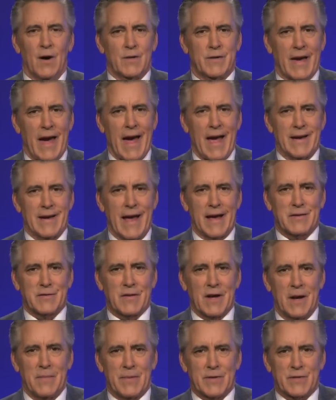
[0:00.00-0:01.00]
Okay,
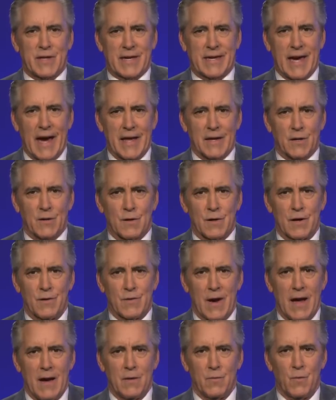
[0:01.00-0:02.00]
next up is the category
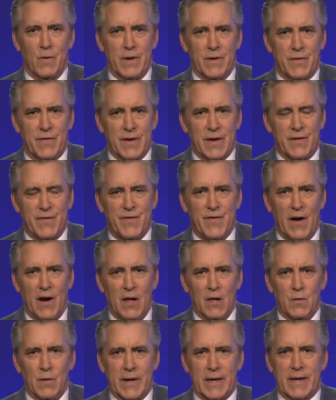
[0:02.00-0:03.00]
round with the
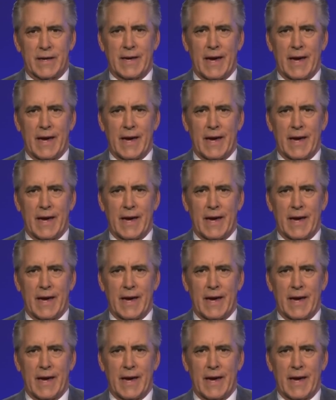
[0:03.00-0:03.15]
following